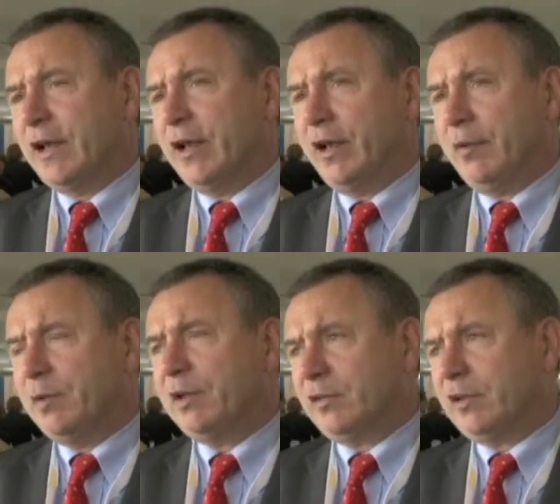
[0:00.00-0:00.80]
uh,
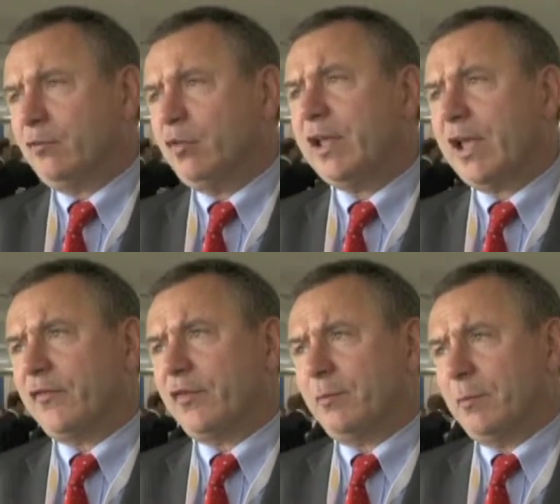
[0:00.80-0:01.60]
but it can really
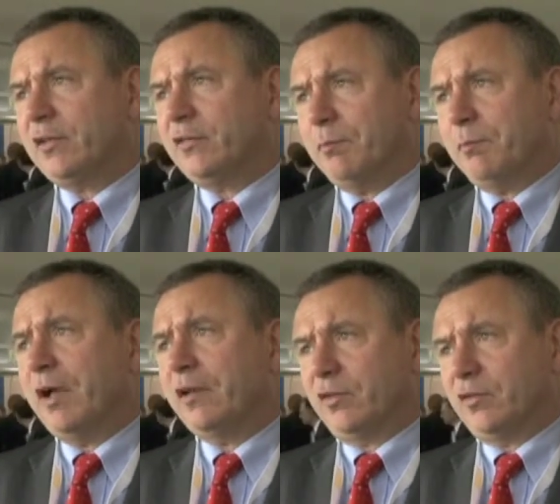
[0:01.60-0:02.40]
have a biggest
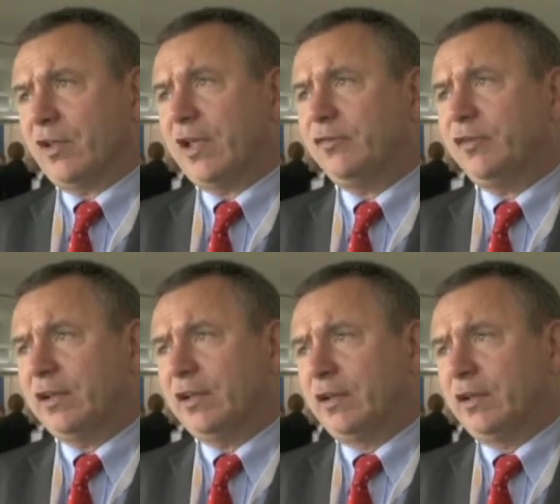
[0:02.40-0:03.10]
impact on safety.